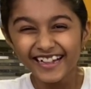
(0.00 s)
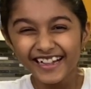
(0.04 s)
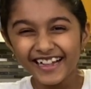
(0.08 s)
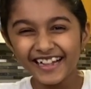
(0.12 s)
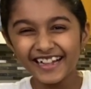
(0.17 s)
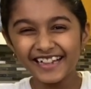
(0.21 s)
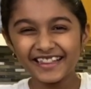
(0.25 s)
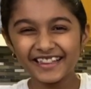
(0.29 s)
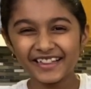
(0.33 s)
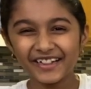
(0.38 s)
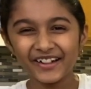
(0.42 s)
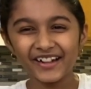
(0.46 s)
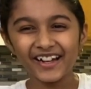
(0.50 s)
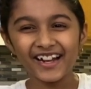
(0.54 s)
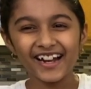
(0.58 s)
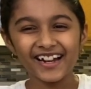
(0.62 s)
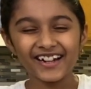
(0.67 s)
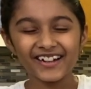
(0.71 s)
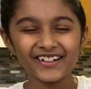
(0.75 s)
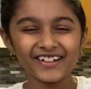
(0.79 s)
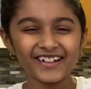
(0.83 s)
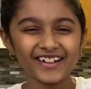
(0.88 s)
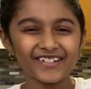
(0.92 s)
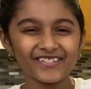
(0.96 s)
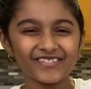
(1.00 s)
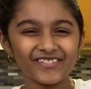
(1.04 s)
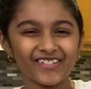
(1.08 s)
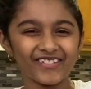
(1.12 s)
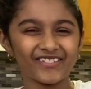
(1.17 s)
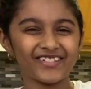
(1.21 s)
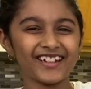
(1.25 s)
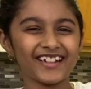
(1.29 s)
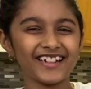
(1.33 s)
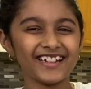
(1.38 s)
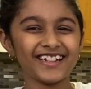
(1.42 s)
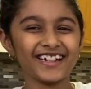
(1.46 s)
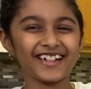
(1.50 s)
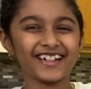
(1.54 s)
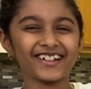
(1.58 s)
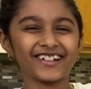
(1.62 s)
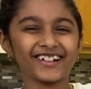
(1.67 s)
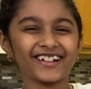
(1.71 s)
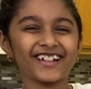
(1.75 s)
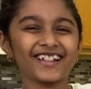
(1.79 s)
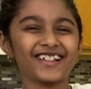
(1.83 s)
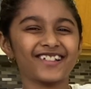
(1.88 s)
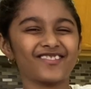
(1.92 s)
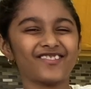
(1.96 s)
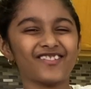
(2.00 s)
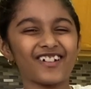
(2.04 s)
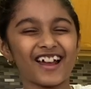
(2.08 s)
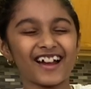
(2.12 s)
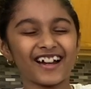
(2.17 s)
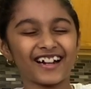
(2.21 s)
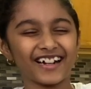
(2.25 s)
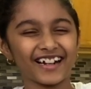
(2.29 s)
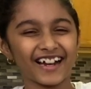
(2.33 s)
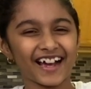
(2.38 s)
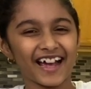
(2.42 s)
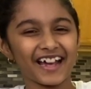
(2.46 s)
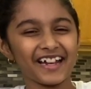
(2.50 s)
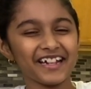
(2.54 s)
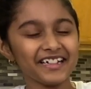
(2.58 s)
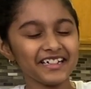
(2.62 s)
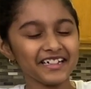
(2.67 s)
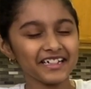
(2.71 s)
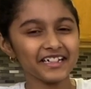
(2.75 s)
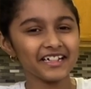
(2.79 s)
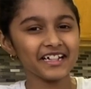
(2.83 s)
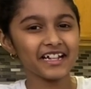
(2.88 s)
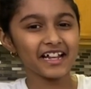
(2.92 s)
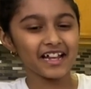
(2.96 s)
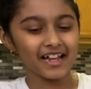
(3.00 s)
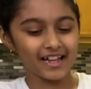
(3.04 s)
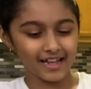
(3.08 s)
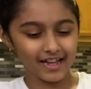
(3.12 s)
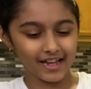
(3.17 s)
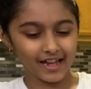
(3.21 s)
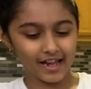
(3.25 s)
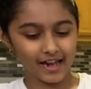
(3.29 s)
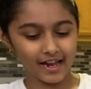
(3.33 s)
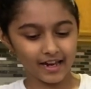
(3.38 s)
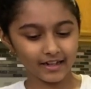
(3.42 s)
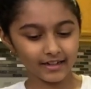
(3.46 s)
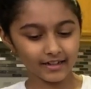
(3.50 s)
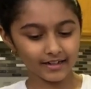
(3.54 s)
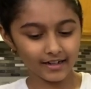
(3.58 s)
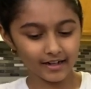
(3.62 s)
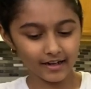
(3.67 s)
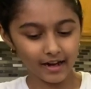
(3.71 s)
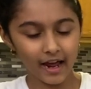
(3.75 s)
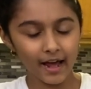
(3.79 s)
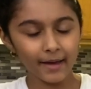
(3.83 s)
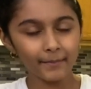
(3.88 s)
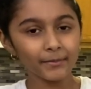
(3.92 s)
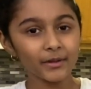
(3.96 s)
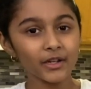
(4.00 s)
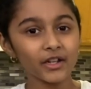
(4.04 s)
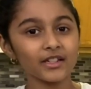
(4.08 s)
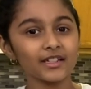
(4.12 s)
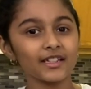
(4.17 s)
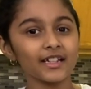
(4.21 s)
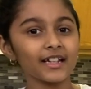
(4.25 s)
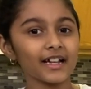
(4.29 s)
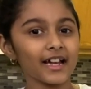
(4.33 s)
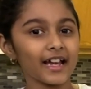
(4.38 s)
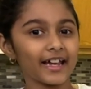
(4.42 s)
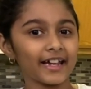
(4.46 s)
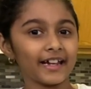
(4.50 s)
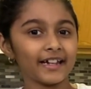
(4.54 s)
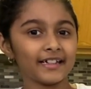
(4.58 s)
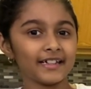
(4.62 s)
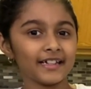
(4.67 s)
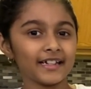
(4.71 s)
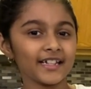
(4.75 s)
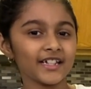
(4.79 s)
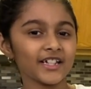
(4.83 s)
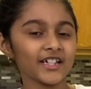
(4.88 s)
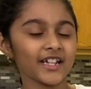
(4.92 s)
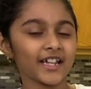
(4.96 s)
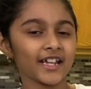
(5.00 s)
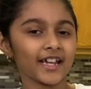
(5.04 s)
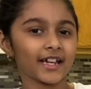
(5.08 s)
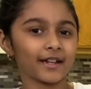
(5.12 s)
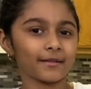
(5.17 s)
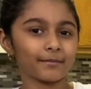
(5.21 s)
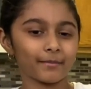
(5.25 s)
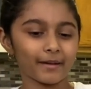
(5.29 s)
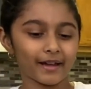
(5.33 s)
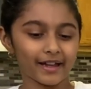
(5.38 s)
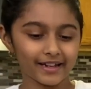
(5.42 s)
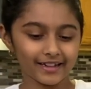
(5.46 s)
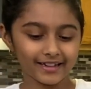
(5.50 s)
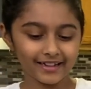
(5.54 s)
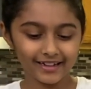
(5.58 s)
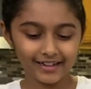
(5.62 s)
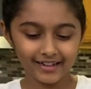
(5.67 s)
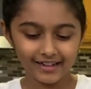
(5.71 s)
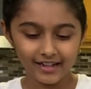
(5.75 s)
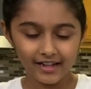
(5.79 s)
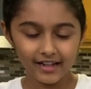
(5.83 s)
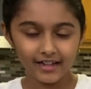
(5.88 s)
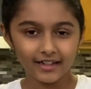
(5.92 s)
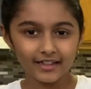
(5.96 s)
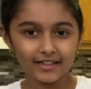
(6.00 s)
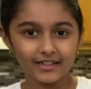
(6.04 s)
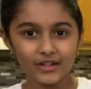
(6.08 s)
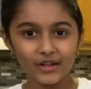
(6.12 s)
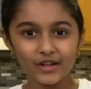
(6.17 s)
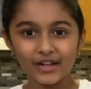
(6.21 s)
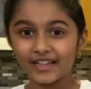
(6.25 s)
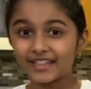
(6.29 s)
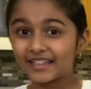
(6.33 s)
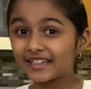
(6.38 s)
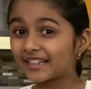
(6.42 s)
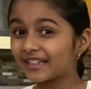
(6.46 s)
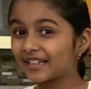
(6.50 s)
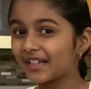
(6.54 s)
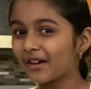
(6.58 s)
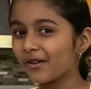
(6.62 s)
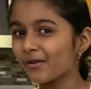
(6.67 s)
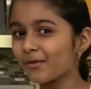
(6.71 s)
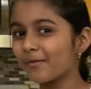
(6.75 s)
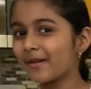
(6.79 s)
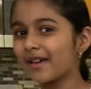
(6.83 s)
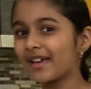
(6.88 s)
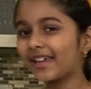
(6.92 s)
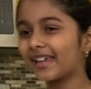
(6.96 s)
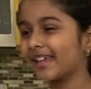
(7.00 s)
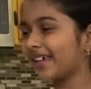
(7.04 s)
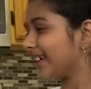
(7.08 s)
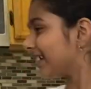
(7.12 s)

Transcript: in 350 degrees Fahrenheit. And I'm using an 8-inch cake pan. So let's go bake